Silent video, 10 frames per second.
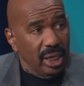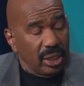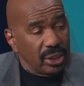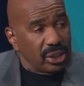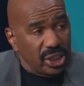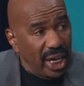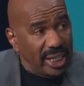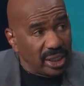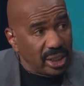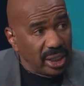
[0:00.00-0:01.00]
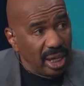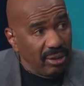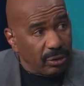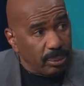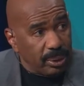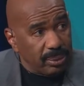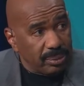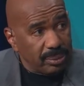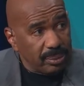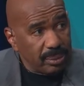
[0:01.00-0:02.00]
because change is inevitable.
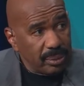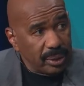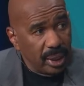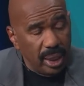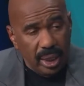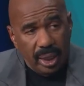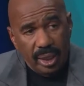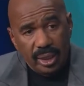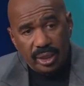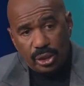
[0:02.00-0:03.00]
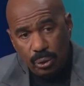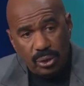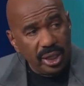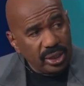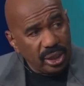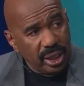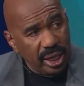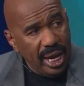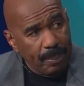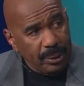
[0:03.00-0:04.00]
Yeah. Uh, two things are going to
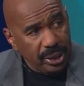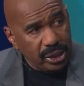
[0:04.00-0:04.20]
happen in